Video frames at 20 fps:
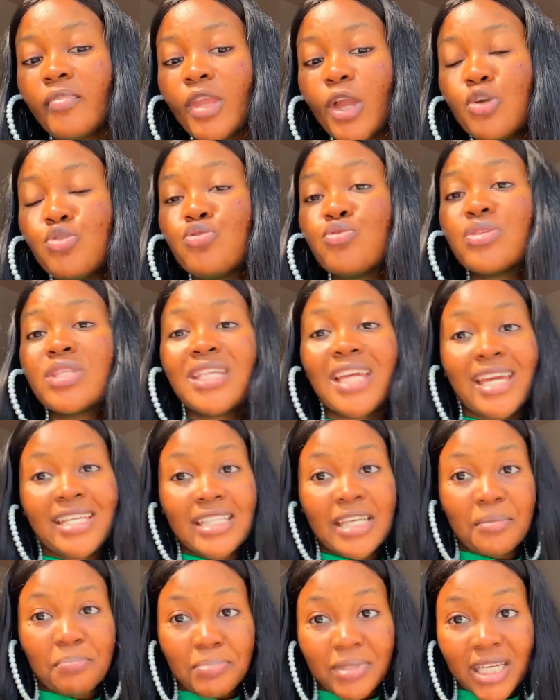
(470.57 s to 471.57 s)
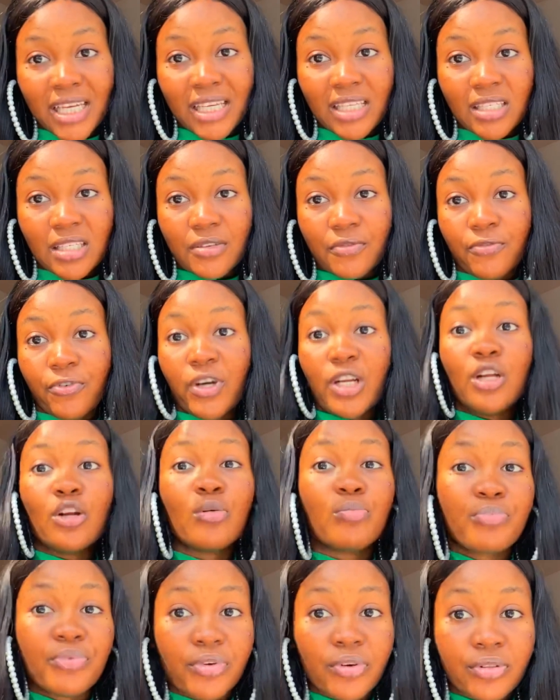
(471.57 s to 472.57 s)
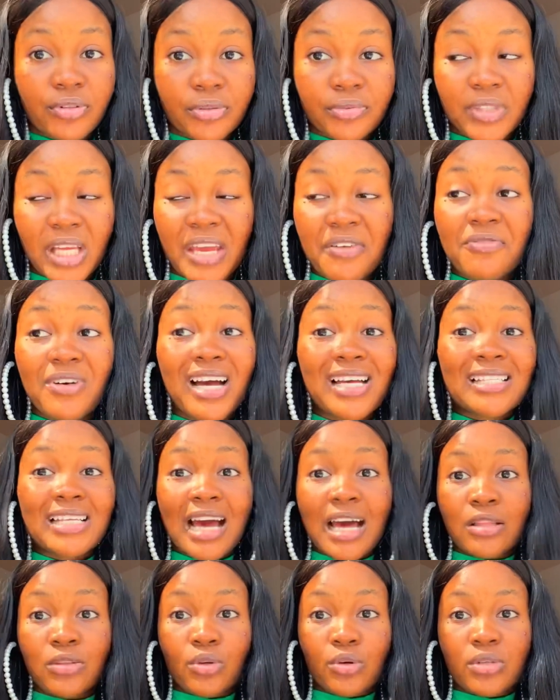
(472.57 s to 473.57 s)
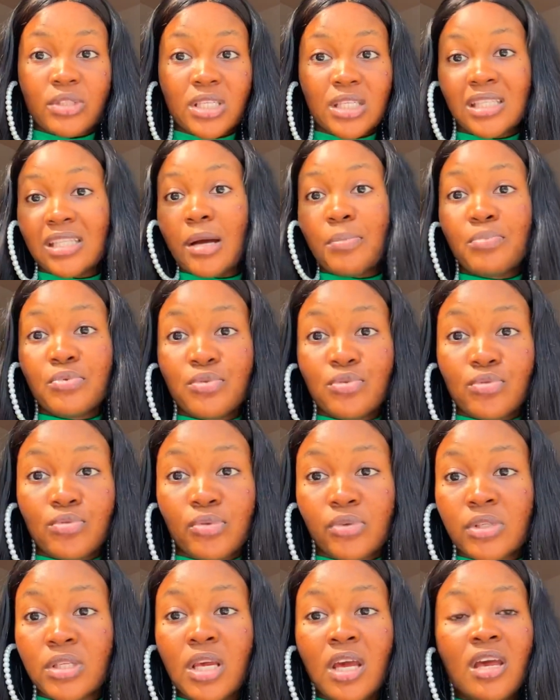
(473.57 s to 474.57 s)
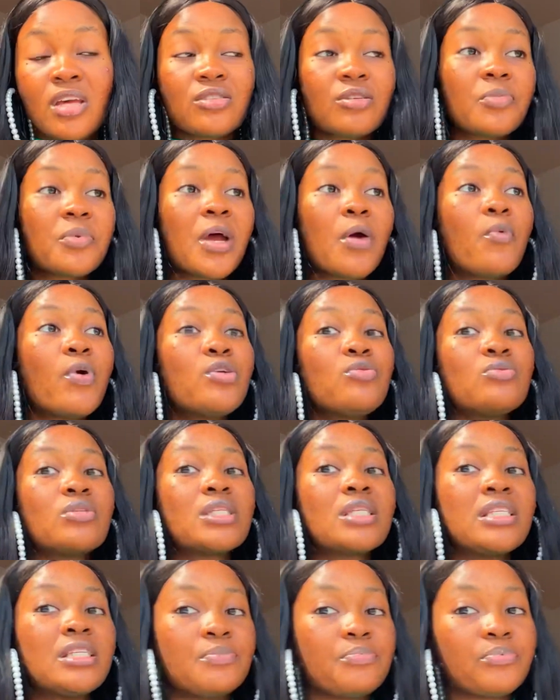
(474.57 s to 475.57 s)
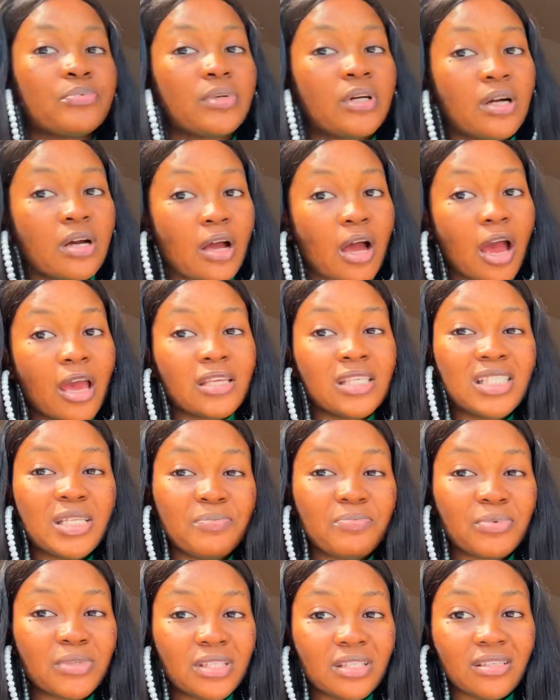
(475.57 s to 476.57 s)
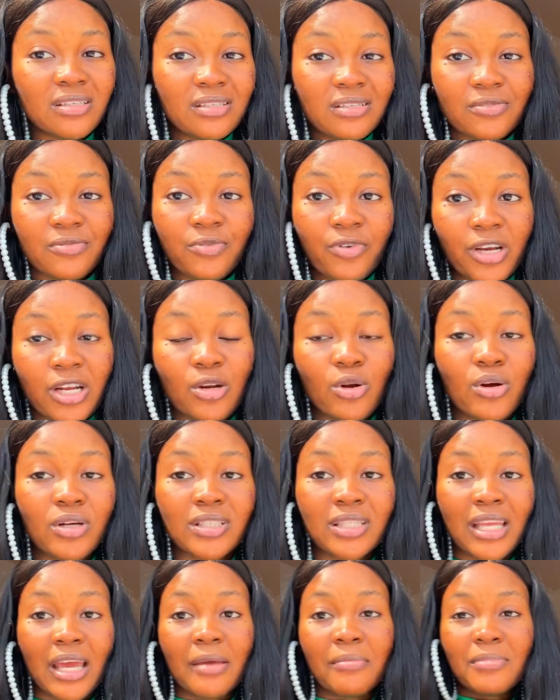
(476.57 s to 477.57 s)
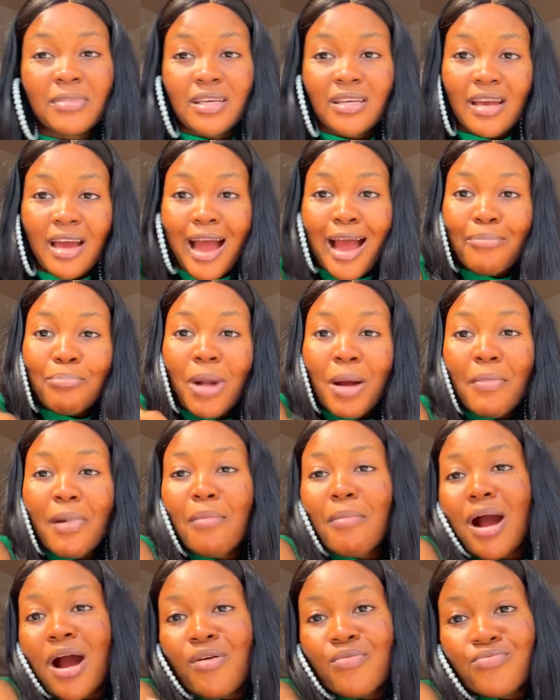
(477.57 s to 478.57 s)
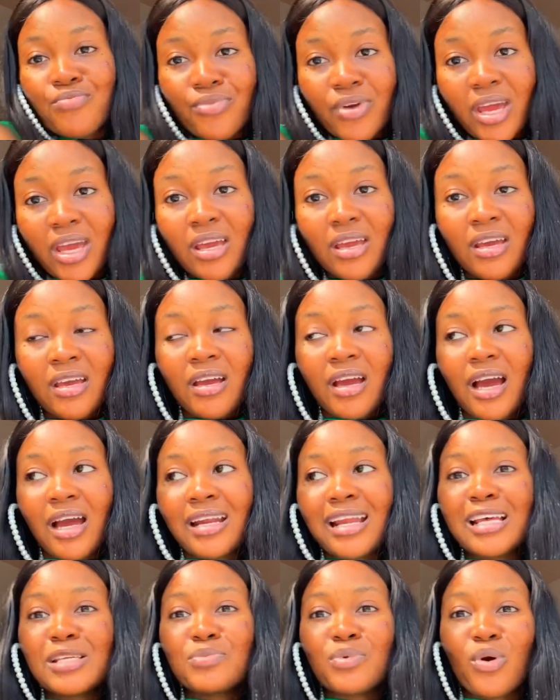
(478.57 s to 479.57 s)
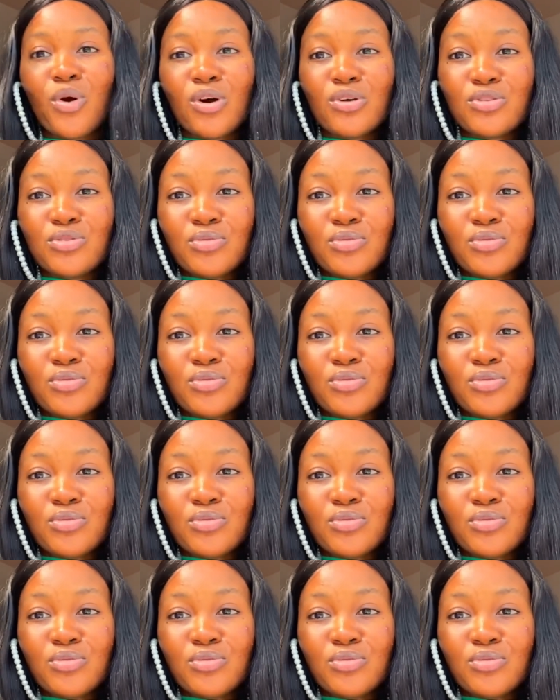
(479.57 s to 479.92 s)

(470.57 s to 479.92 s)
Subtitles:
you stay in a place for a long period of time. Even as adults, it happens to us. Sometimes when you sleep and you sleep for a long time, apa mama where. And that's because